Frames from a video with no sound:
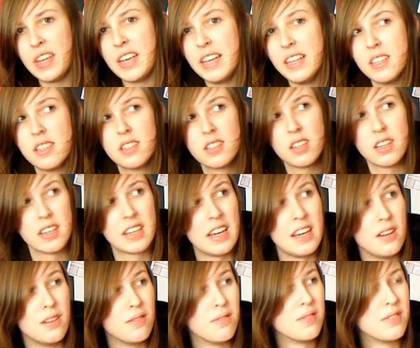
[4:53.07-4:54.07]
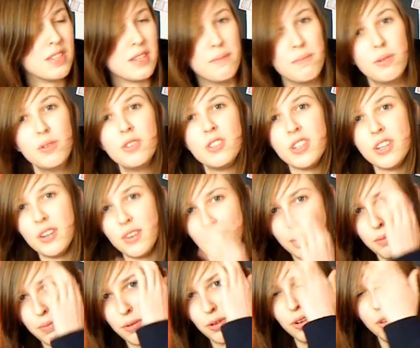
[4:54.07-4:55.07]
it's a kind of simple
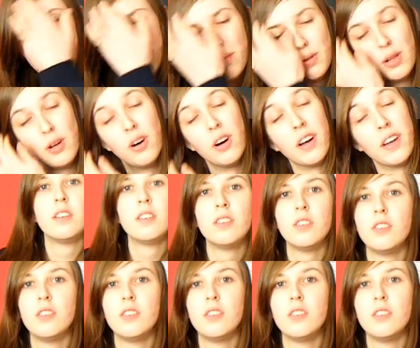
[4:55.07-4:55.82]
generic plot.